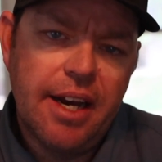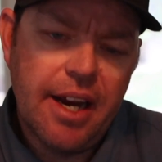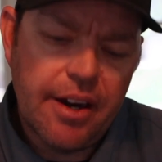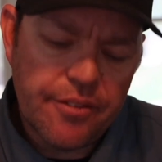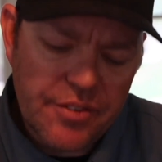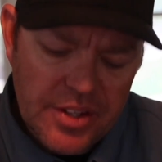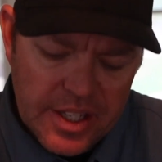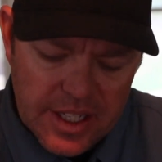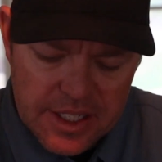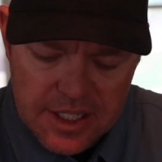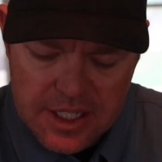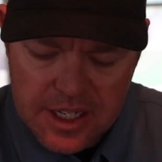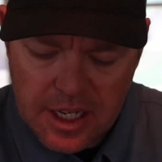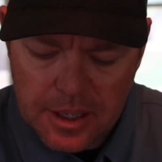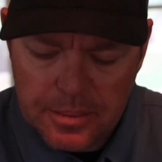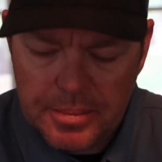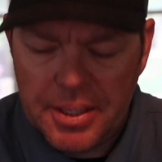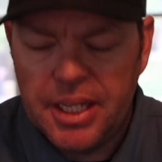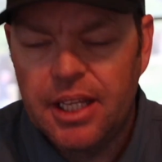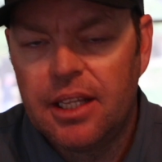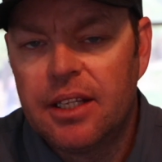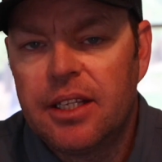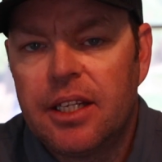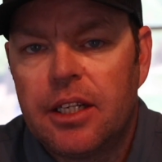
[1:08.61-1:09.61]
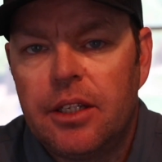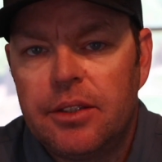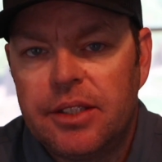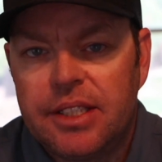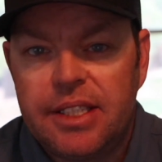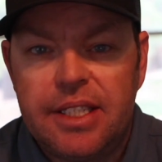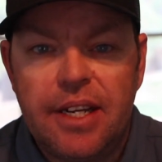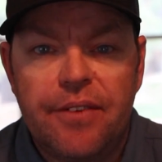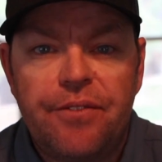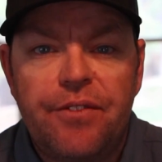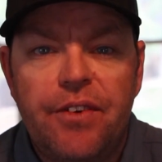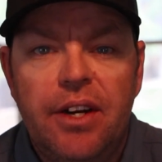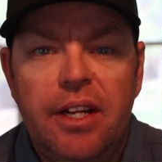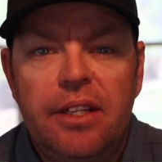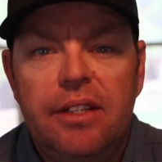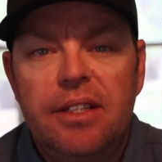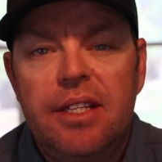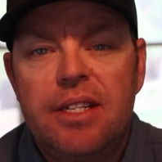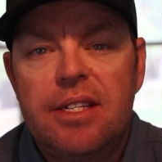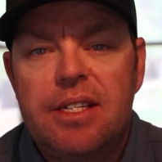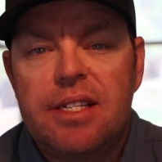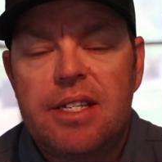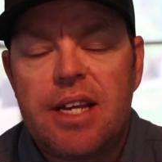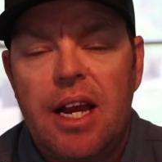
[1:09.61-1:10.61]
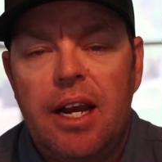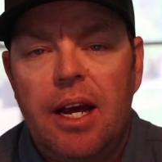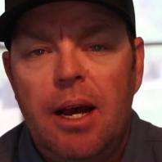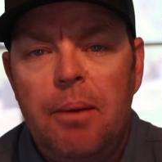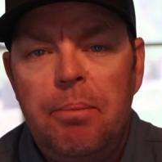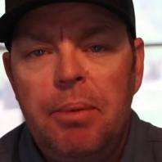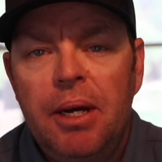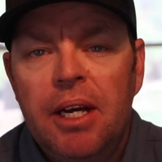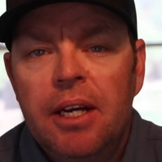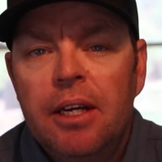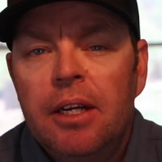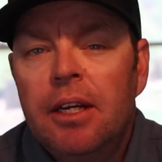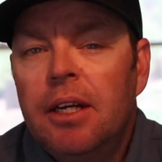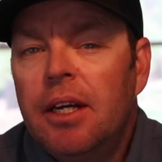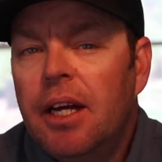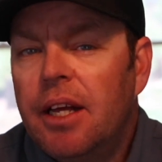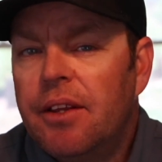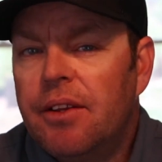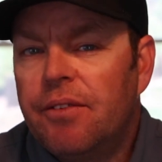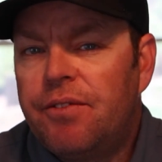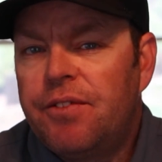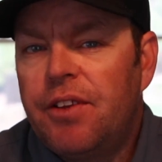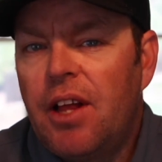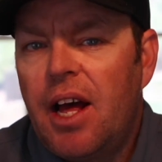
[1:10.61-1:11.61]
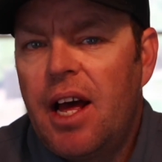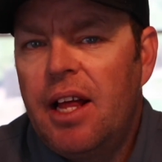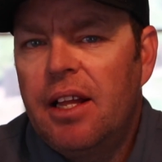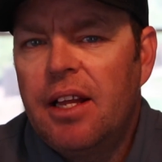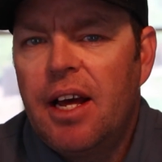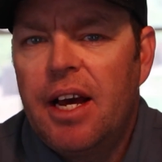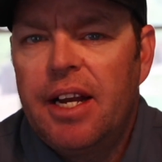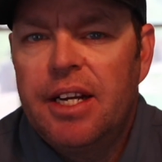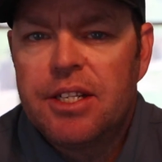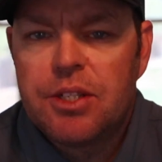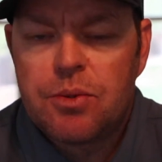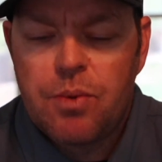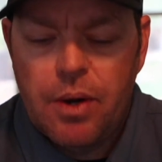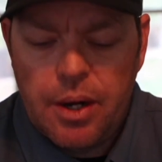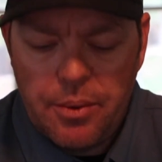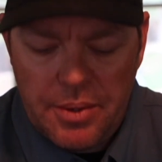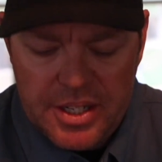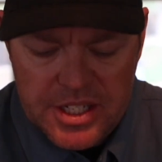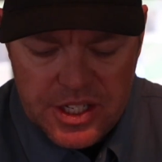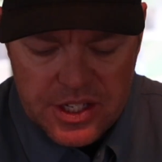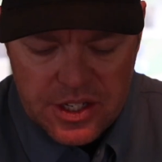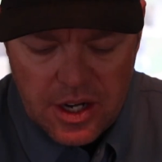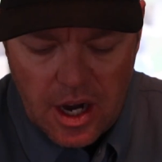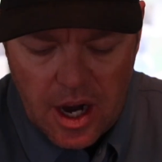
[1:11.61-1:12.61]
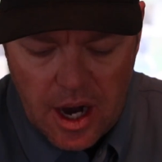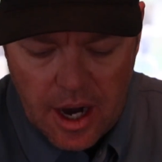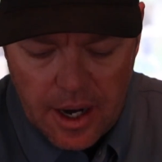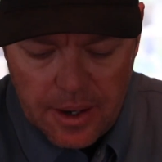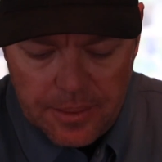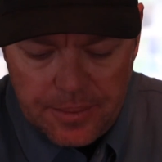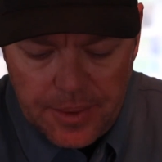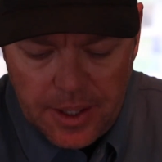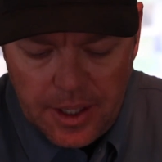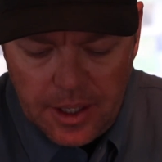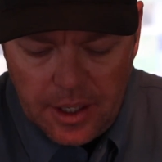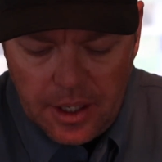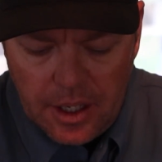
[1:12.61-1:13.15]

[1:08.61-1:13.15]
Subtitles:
Everything's going to be a little different in this setup, and the fly line is where we start.